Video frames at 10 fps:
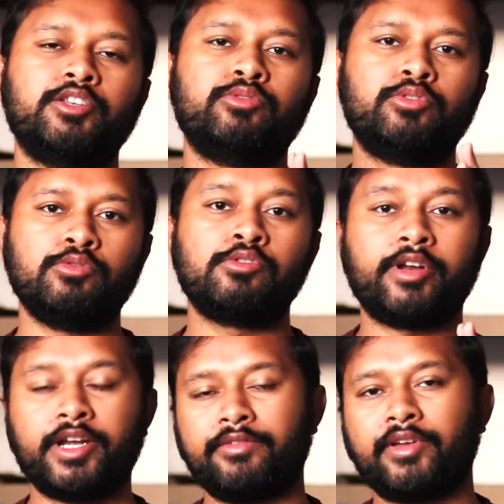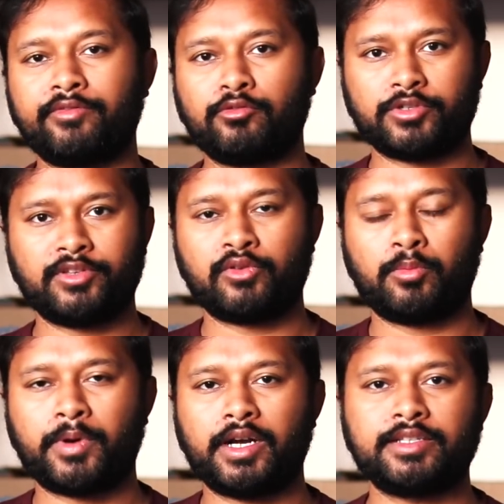you do 25 questions
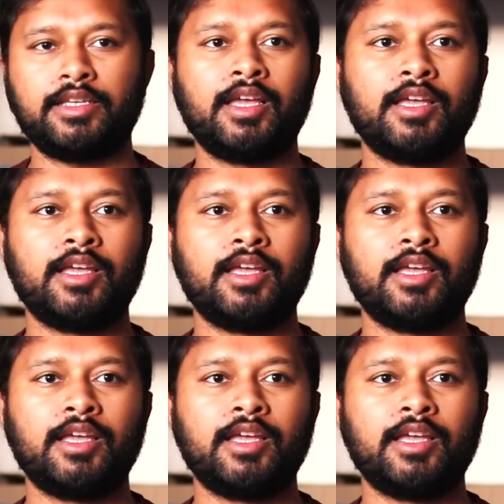from part C.